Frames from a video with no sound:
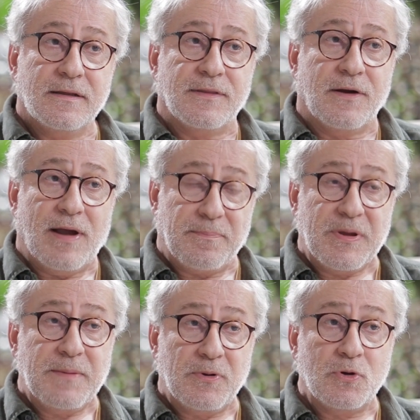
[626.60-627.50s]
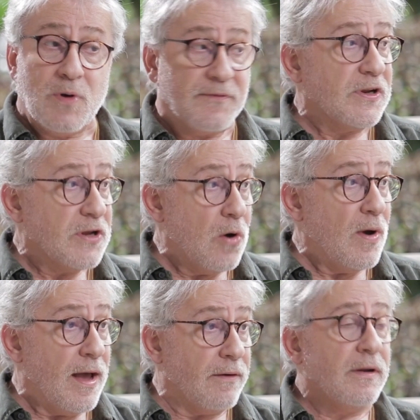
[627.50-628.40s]
There are people who have to go
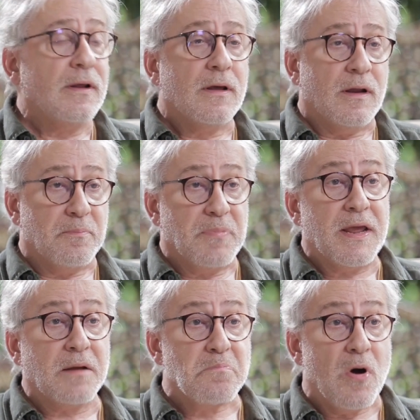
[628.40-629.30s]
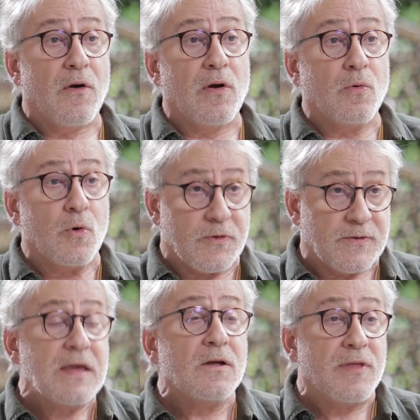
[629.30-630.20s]
out and beg, borrow, or
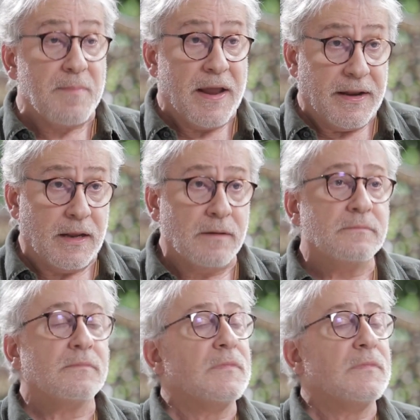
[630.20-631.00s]
steal the money